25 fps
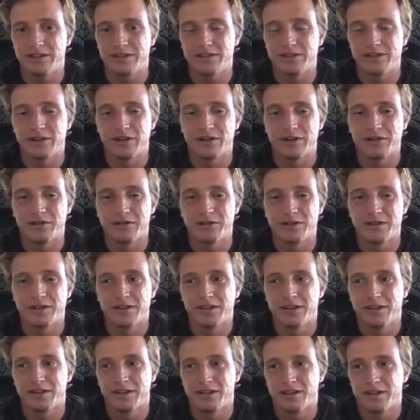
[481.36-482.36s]
you know,
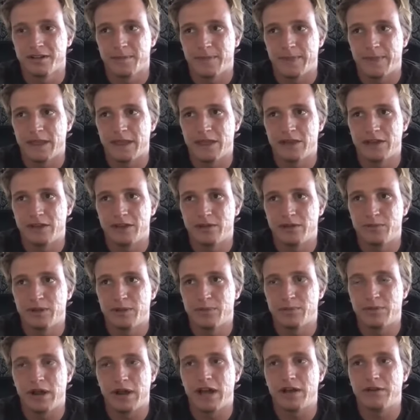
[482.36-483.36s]
he could be
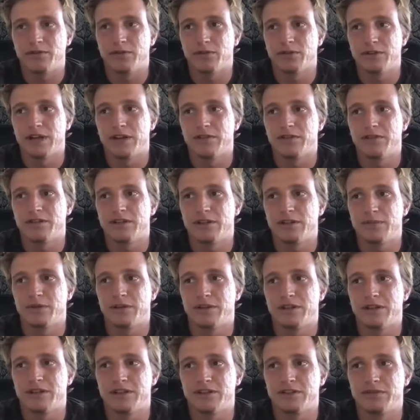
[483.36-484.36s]
prideful and everything, but
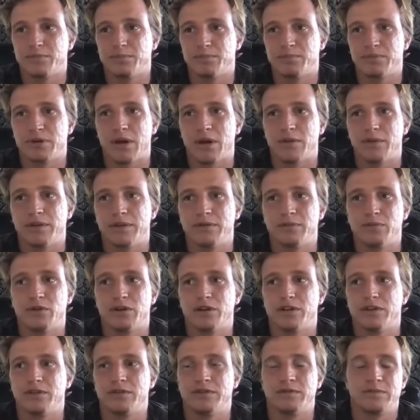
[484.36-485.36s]
he's probably one
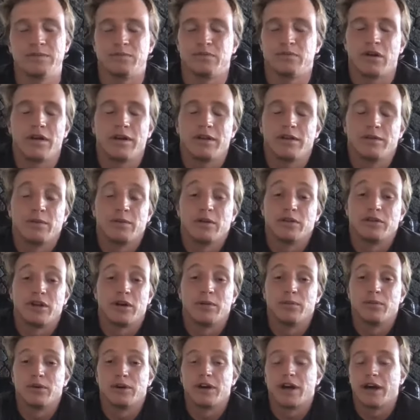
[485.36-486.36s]
of the, probably the most
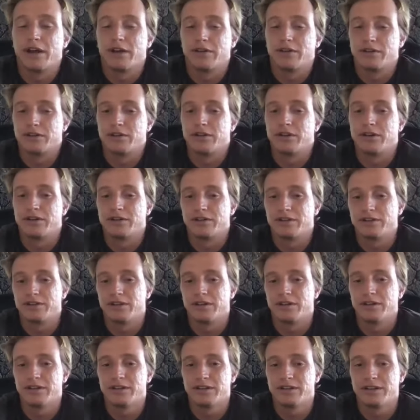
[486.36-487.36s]
humble guy on the earth. You
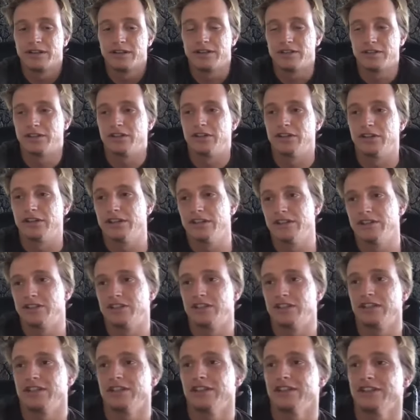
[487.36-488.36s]
know, he's literally a
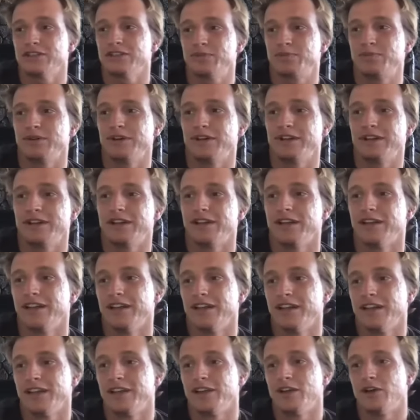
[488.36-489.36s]
genius, but
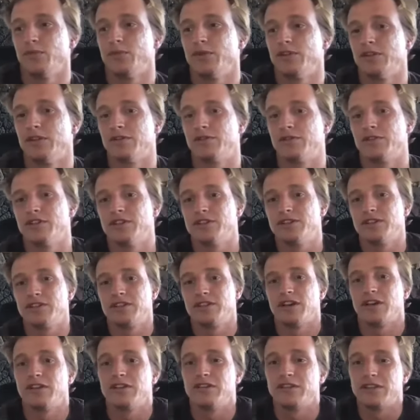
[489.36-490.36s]
he'll be the first to
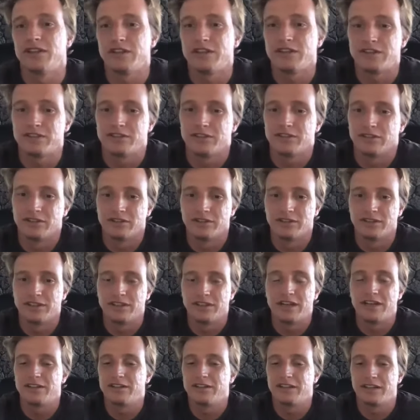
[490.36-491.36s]
tell you that he's still learning
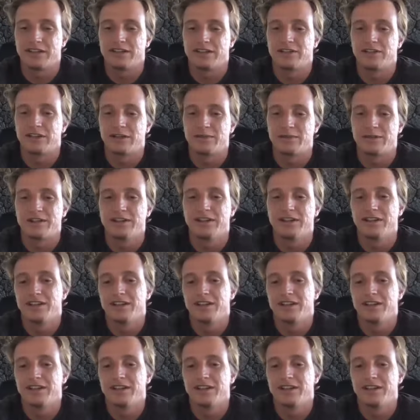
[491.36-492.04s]
it. Like, you know what I mean?